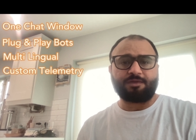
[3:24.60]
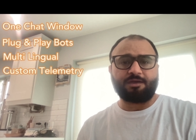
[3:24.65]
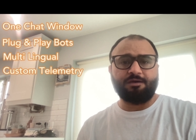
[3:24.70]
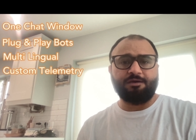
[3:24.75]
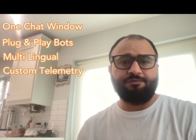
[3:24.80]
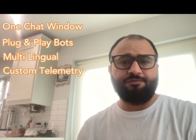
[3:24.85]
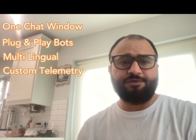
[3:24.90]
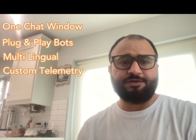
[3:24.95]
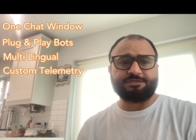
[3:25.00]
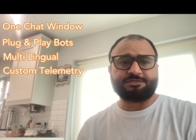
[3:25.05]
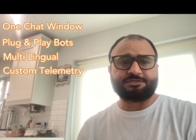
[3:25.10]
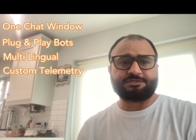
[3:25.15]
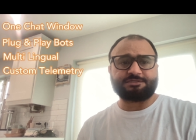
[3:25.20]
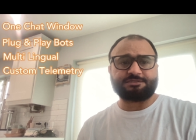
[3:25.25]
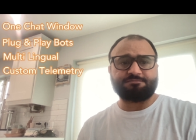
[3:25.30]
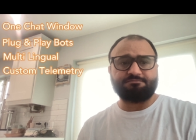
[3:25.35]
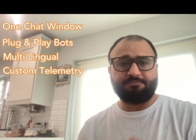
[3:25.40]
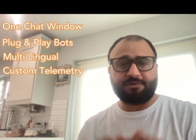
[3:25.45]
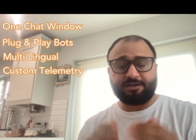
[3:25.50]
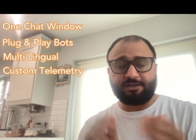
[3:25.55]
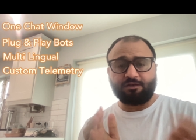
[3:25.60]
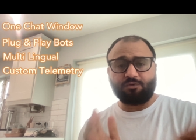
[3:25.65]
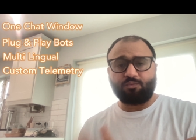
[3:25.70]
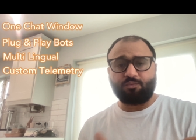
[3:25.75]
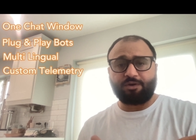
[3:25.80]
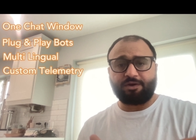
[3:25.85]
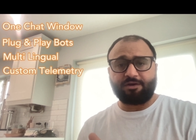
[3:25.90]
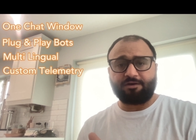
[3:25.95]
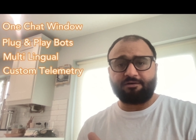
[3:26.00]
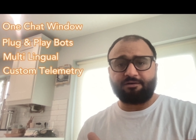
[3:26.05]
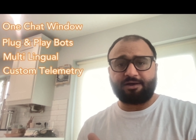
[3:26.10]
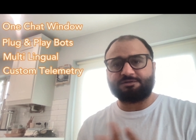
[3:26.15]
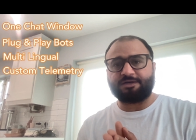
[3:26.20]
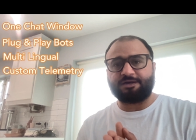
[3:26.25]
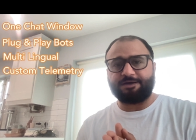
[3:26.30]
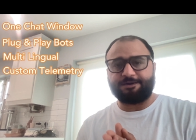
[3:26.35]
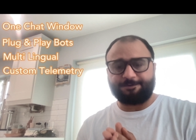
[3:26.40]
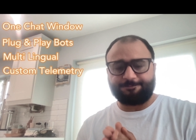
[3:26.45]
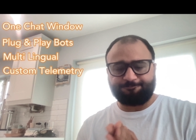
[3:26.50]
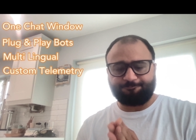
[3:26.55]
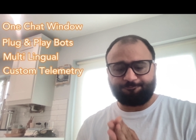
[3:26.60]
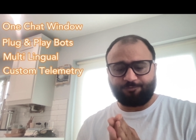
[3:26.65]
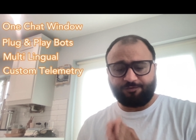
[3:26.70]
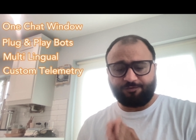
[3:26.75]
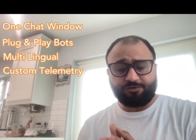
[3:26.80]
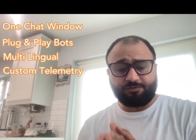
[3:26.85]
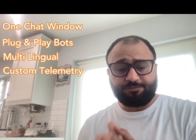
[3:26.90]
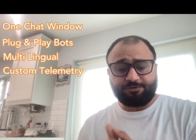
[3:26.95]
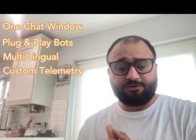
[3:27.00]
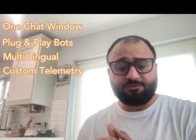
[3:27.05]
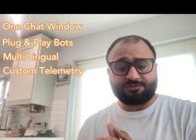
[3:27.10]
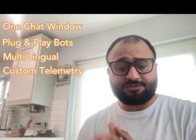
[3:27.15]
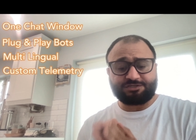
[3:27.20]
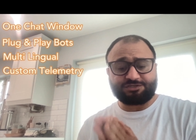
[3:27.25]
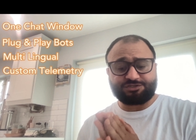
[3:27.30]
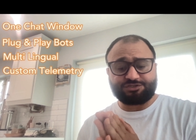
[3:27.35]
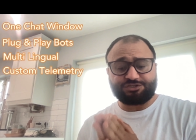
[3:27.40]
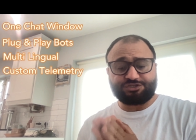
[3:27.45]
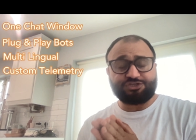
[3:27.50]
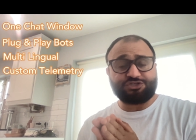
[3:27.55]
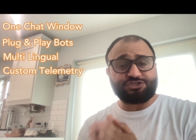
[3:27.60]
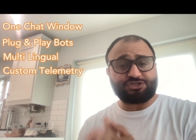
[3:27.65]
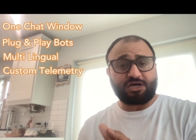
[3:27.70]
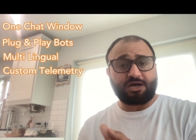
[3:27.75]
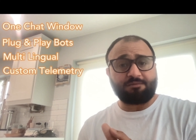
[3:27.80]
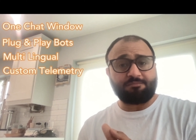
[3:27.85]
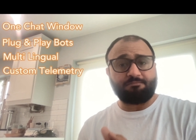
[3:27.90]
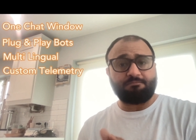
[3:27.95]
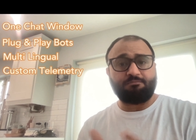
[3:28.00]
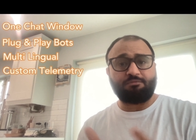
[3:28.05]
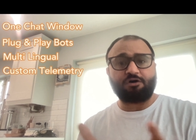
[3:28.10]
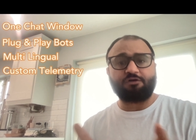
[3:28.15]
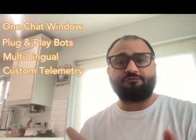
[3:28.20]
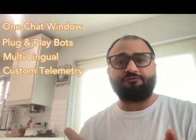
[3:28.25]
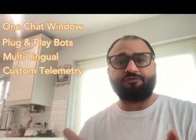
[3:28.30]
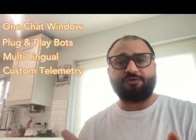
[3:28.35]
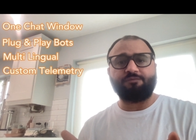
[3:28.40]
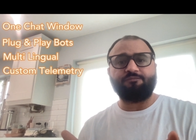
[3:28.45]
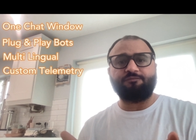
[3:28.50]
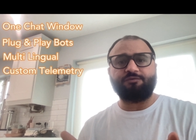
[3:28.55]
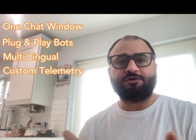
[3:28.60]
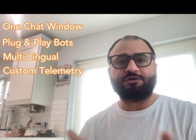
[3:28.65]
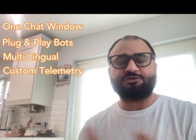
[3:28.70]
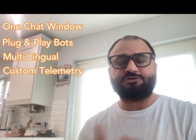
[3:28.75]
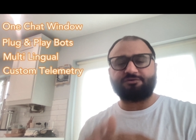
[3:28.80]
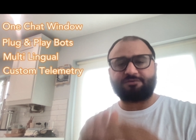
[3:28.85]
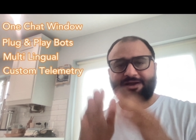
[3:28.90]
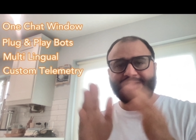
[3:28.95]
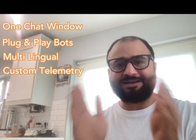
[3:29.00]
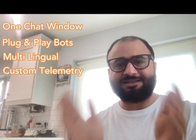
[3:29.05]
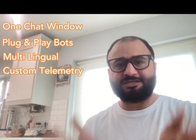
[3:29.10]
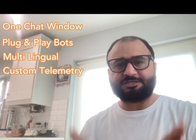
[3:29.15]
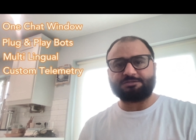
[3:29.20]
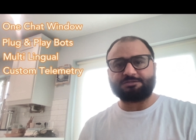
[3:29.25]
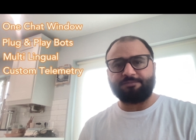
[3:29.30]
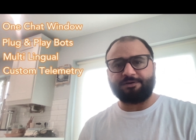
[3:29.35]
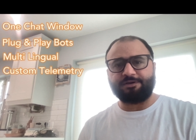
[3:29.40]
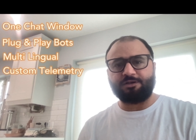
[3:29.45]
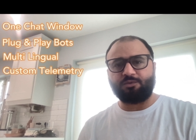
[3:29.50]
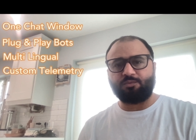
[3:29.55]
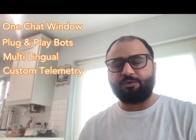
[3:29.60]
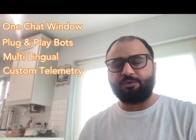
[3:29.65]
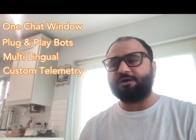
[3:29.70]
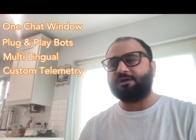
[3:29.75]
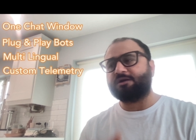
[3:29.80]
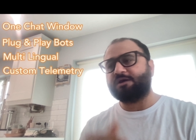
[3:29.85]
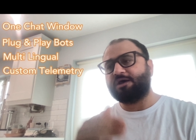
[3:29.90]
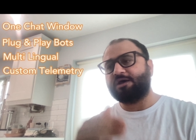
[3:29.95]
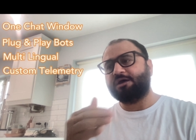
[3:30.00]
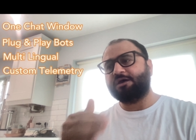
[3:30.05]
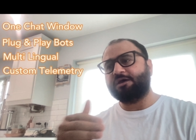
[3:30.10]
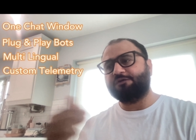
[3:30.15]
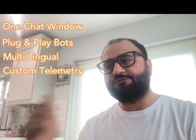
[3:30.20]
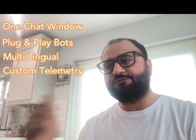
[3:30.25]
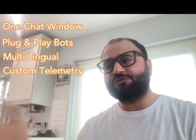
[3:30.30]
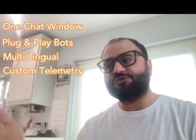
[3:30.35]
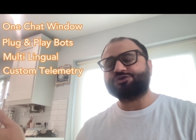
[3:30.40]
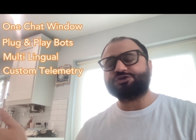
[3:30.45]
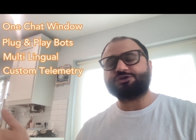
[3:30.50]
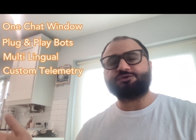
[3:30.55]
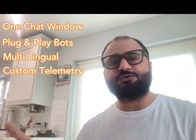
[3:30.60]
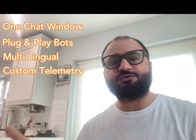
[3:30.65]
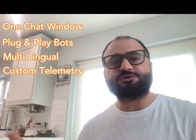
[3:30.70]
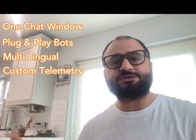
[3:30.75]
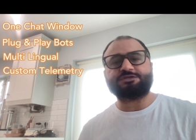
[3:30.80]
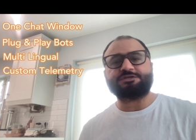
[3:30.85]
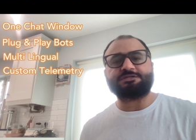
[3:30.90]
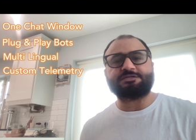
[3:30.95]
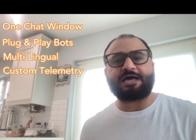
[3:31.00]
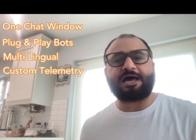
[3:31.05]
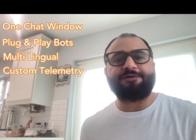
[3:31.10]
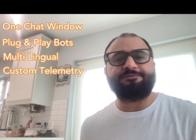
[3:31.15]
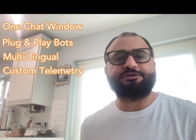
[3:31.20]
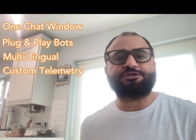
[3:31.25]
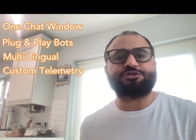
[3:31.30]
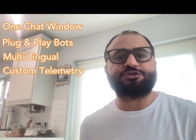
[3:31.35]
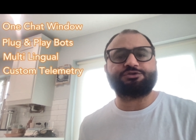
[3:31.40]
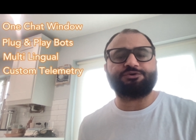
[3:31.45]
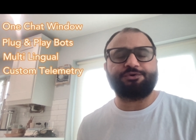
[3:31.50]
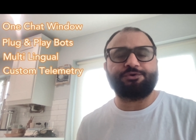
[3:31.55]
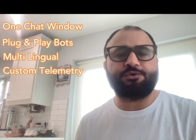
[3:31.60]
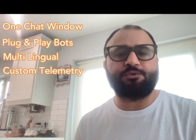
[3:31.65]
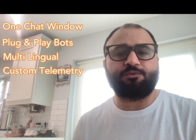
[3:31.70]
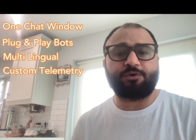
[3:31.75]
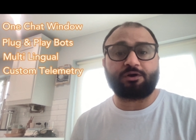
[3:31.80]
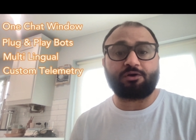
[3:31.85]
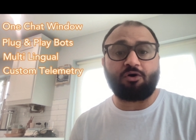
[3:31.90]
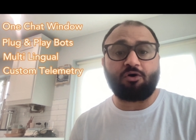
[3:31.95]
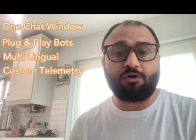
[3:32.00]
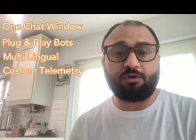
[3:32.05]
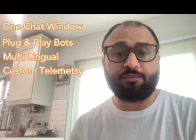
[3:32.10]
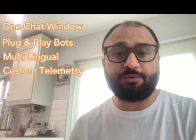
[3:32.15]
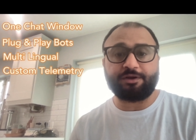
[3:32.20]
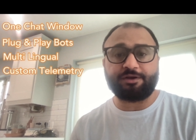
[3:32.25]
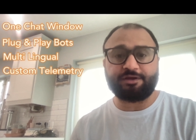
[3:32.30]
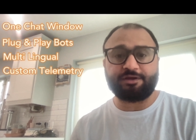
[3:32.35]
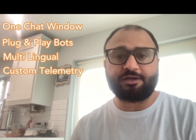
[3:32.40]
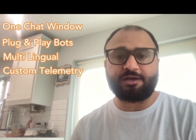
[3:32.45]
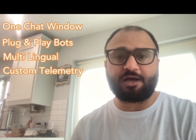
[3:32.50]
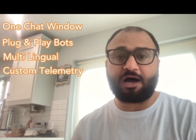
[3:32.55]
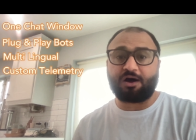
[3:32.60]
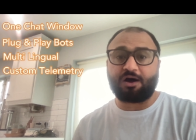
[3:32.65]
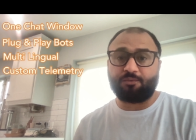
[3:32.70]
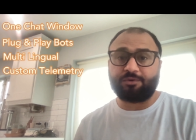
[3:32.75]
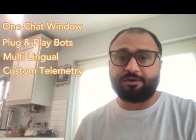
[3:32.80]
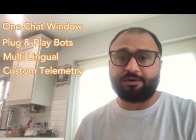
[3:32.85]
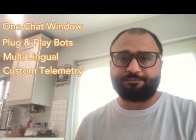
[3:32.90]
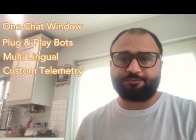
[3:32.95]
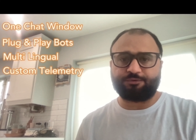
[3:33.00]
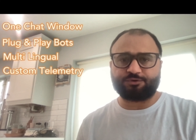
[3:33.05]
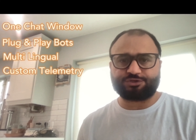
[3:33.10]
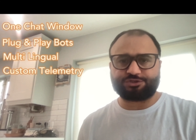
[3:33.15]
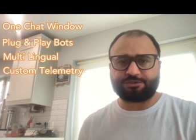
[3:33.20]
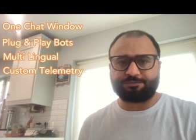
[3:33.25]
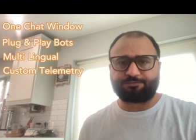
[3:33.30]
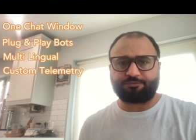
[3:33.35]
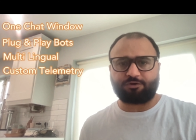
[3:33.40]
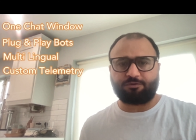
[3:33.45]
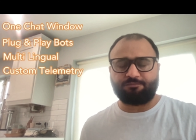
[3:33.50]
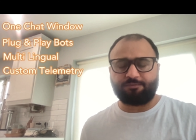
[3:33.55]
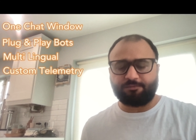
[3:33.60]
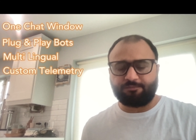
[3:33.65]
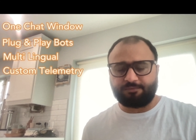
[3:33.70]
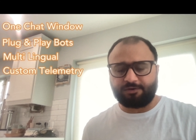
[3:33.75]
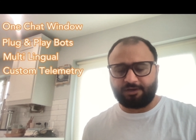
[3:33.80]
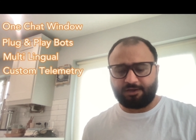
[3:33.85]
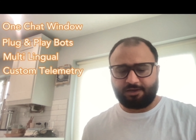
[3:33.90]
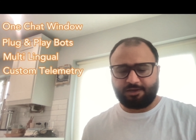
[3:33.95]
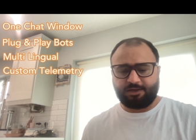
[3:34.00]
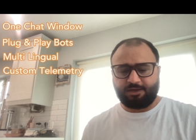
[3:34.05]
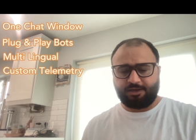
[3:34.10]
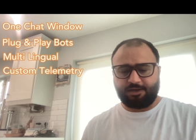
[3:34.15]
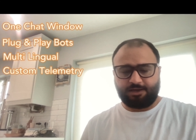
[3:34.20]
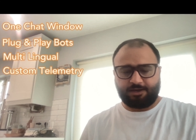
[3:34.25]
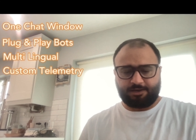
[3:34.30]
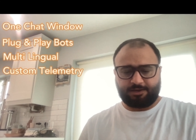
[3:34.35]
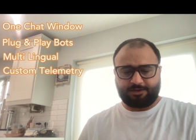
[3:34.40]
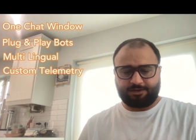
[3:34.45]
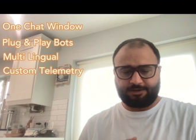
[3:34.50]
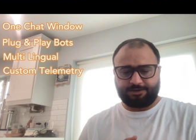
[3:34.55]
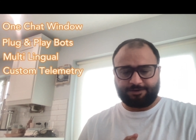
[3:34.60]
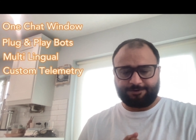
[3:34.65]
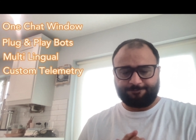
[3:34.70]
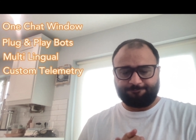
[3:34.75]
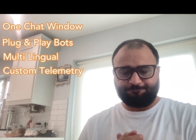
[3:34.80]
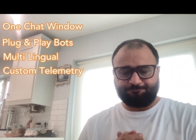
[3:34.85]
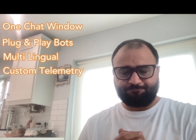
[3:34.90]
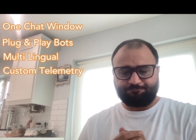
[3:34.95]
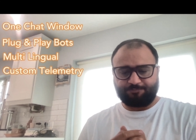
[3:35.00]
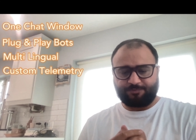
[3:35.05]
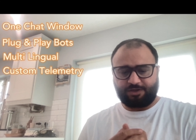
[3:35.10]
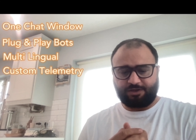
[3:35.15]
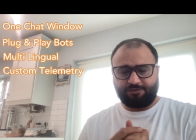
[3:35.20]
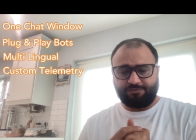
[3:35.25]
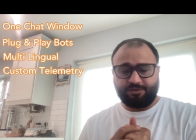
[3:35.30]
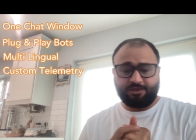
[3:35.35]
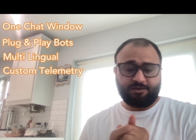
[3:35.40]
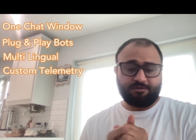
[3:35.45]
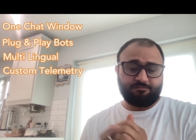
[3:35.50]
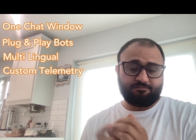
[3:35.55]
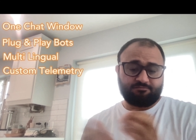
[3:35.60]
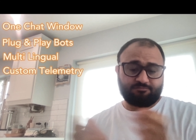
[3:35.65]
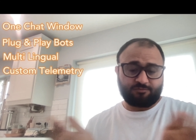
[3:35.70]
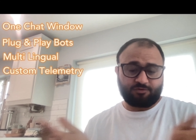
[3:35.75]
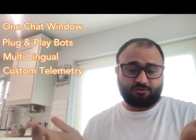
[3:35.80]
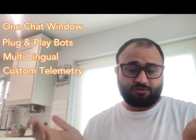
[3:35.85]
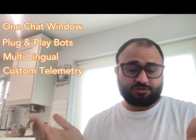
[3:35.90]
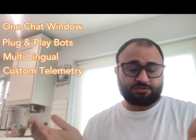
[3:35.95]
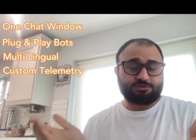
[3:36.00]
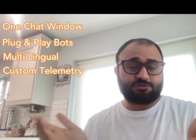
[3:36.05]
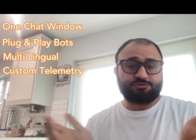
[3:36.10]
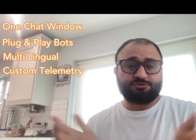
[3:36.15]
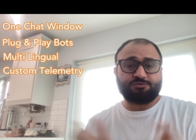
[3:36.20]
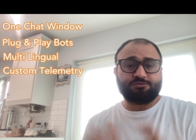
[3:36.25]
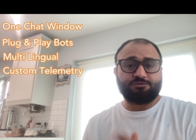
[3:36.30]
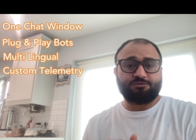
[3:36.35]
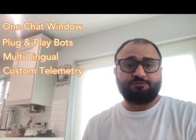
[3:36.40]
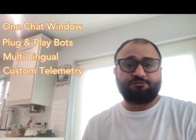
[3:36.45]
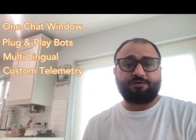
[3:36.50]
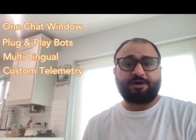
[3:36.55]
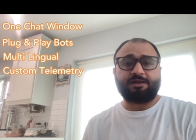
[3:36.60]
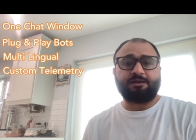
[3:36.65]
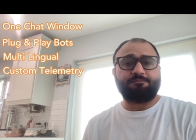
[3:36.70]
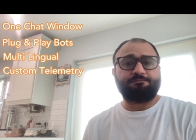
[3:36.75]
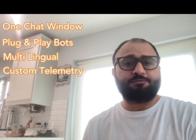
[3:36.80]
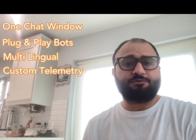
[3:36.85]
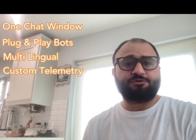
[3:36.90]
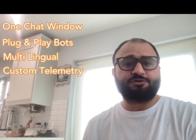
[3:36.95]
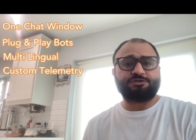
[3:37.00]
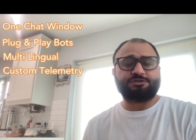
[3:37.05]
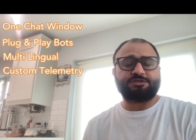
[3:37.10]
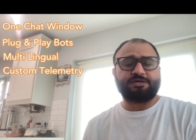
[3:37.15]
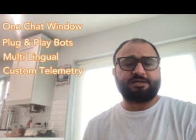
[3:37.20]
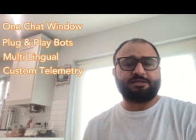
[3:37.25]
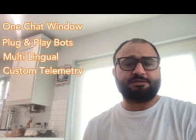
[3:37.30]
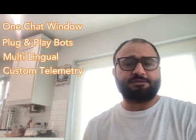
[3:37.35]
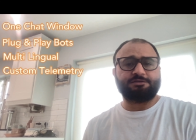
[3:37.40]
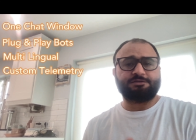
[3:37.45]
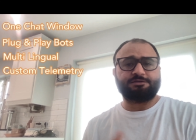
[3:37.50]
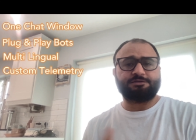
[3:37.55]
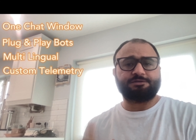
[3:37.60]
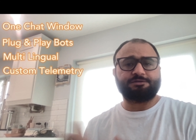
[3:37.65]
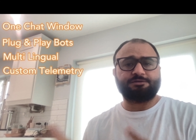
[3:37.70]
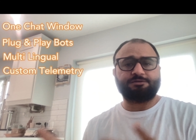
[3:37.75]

in this middleware. We will be using C# bot framework to write this middleware. In future courses, I will show you what all we did, how we approached the problem. And then also do file uploads and,